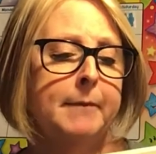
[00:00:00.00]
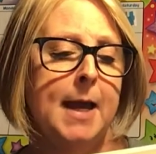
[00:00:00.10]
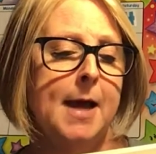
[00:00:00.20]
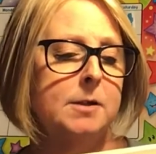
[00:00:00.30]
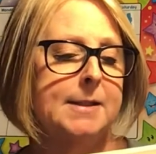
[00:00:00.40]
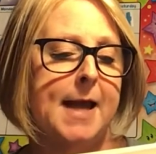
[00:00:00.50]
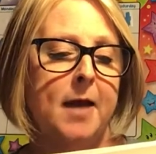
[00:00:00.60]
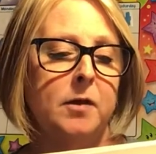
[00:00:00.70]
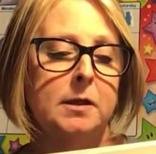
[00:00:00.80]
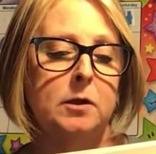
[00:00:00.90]
How
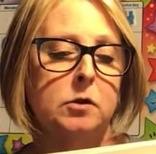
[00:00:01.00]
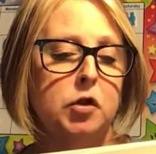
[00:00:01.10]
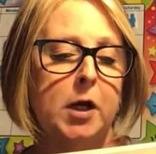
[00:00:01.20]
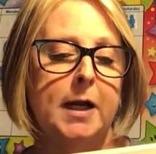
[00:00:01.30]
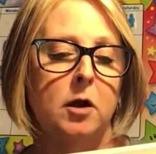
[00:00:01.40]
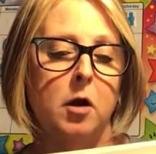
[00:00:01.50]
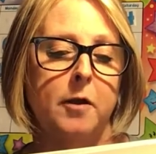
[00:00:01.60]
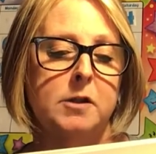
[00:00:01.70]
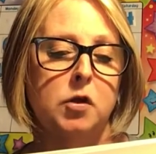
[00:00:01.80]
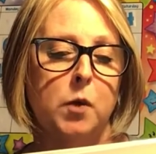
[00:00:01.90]
sad the little train and all
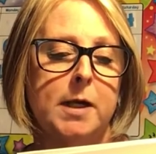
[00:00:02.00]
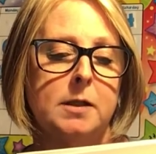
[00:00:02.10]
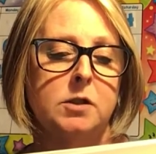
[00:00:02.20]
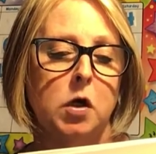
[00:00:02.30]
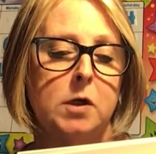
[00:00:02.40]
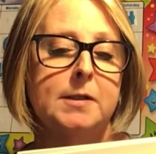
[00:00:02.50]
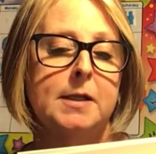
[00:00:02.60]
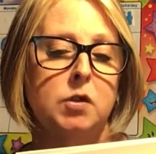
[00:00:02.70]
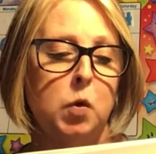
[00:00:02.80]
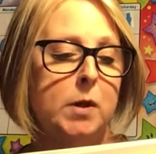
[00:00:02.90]
the do- dolls
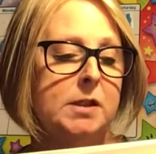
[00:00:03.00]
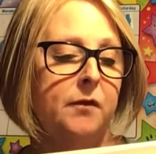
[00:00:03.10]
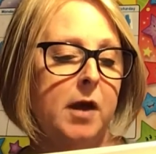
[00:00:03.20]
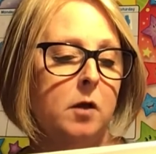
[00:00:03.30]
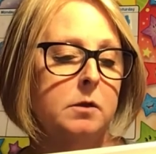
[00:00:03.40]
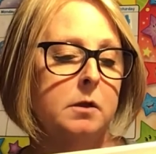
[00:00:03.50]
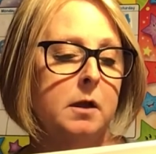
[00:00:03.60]
and toys felt.